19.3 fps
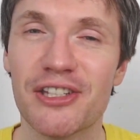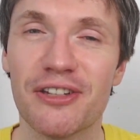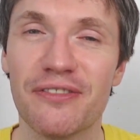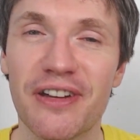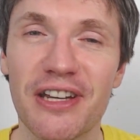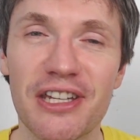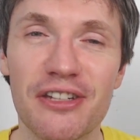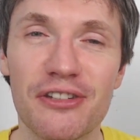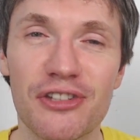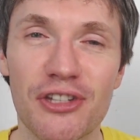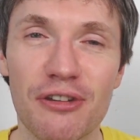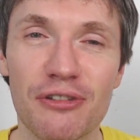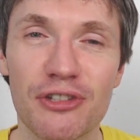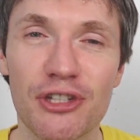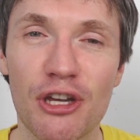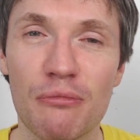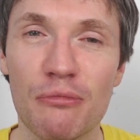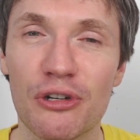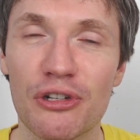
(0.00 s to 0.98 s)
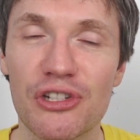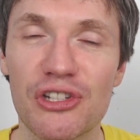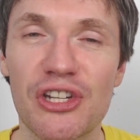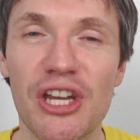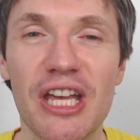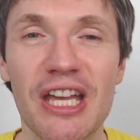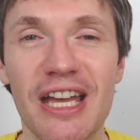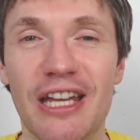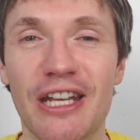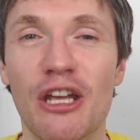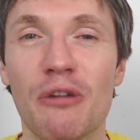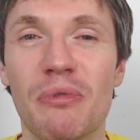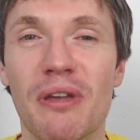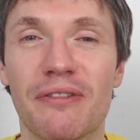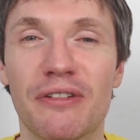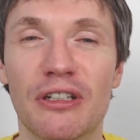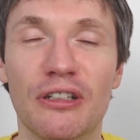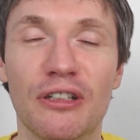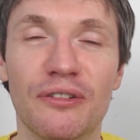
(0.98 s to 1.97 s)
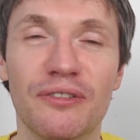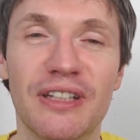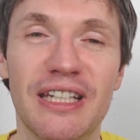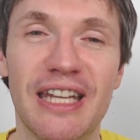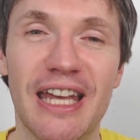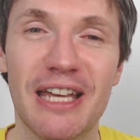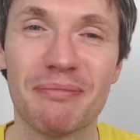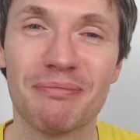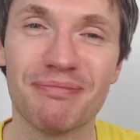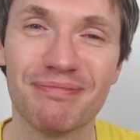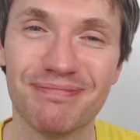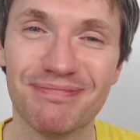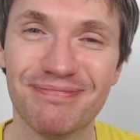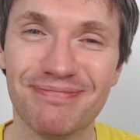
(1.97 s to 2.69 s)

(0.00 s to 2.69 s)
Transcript: So thank you so, so much, and I hope you're having a lovely day.